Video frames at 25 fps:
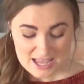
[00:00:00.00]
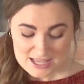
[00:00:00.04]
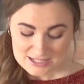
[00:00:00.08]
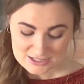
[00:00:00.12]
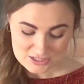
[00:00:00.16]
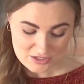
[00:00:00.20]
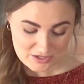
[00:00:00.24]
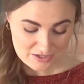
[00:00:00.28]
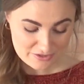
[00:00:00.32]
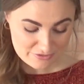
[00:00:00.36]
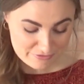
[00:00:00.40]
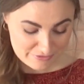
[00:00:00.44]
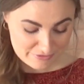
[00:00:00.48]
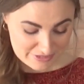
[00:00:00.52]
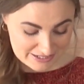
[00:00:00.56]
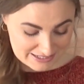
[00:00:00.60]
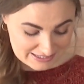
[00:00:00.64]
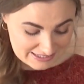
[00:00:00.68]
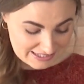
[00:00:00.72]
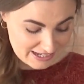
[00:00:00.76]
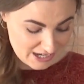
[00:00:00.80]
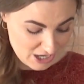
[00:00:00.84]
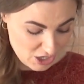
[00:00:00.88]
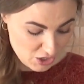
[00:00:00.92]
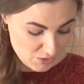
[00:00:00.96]
So I
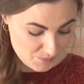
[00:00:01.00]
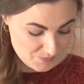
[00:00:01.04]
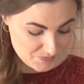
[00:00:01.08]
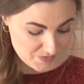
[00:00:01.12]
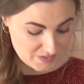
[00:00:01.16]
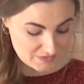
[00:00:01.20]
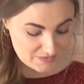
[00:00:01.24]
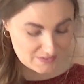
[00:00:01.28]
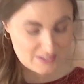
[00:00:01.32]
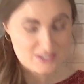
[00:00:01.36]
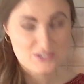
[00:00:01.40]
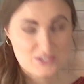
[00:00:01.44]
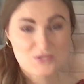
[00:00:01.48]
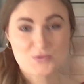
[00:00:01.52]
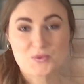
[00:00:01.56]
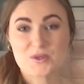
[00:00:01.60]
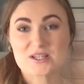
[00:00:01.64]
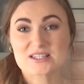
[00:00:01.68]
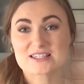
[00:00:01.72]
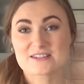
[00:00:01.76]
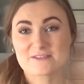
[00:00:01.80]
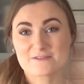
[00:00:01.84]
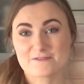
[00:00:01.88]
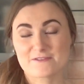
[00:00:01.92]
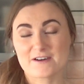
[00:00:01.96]
really hope that this
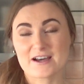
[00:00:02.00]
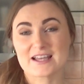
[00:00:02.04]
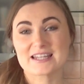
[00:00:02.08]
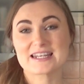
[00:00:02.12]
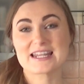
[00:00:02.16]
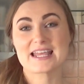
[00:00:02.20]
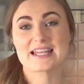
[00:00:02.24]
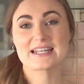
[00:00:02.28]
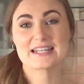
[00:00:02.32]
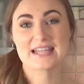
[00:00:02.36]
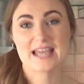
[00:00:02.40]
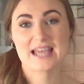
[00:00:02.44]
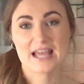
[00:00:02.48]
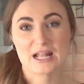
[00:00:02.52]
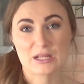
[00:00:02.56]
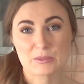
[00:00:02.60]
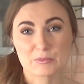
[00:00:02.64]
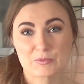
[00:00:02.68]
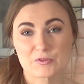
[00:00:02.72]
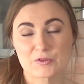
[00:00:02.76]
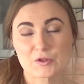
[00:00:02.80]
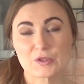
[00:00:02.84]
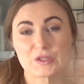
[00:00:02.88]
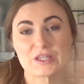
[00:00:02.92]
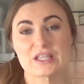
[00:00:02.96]
was fun and
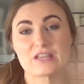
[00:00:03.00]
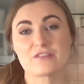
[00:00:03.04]
helpful.